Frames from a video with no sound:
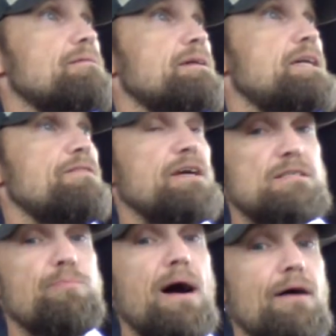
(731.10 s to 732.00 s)
giving his
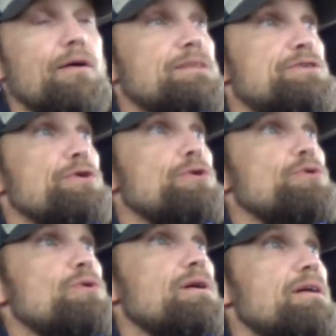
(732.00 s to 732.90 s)
power
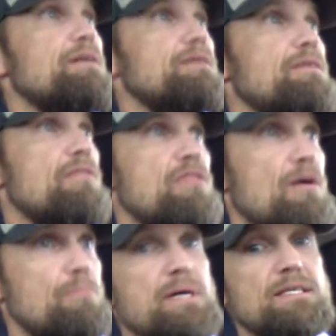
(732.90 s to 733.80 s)
to the
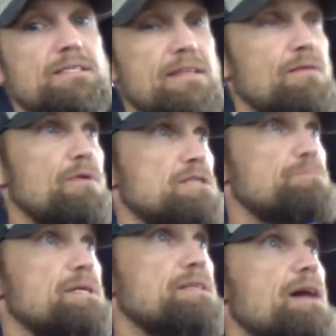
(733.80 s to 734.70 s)
beast that we've just
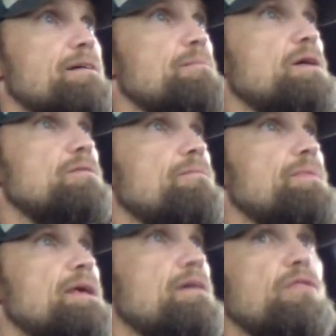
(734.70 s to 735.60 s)
been talking about.
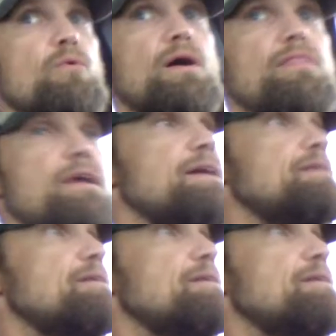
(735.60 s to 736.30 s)
The one that,